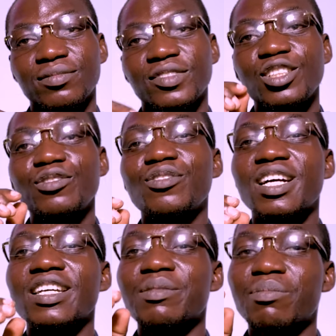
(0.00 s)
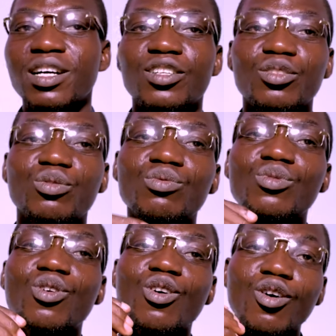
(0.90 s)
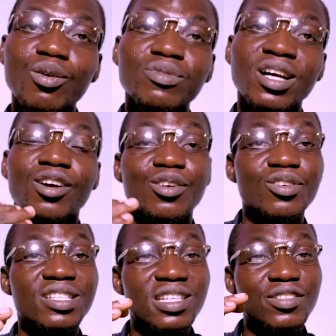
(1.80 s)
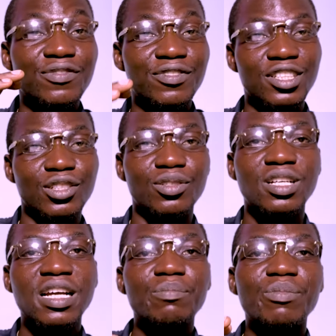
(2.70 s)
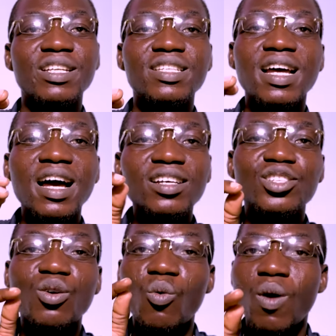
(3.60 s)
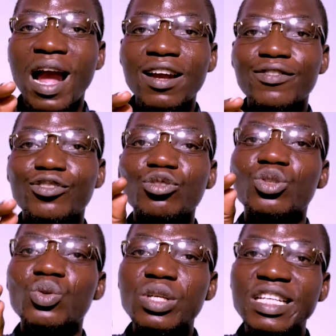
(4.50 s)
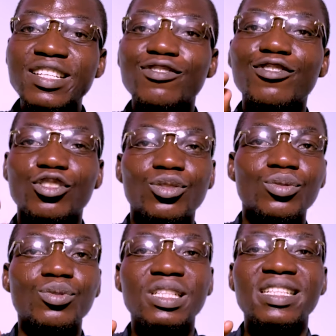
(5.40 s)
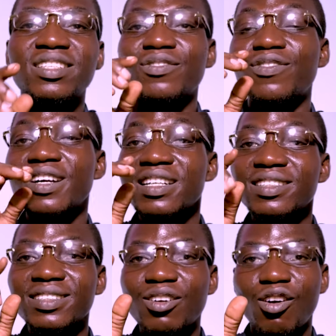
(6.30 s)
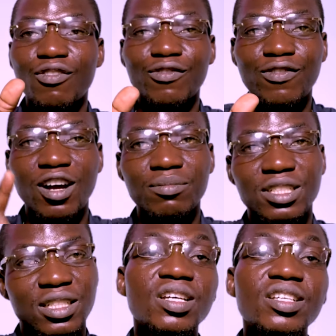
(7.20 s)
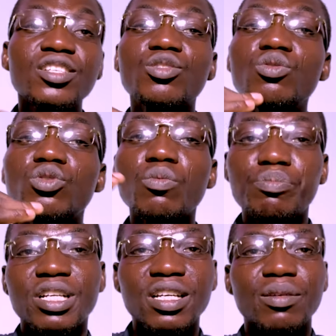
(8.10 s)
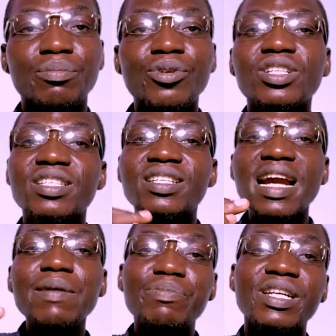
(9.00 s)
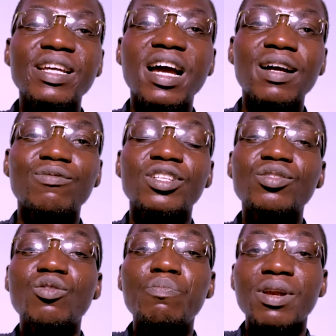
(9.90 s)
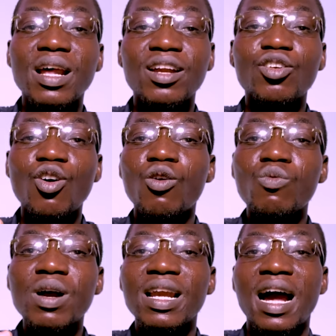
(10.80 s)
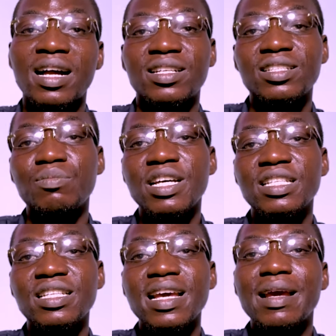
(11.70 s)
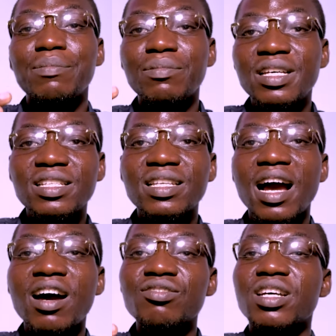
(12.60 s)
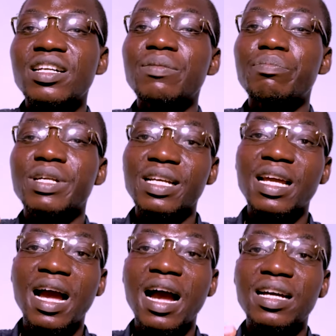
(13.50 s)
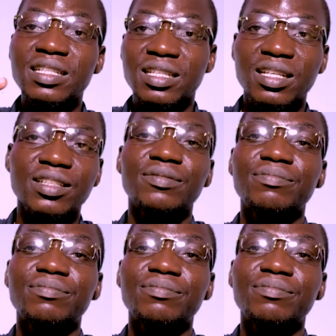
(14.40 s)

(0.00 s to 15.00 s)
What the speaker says: If you are a man who comes across this video, please ask your wife to do it for you. It's very confirmed. It's good to pray, but dry prayer with no plan or well arrangement makes answering prayer delay.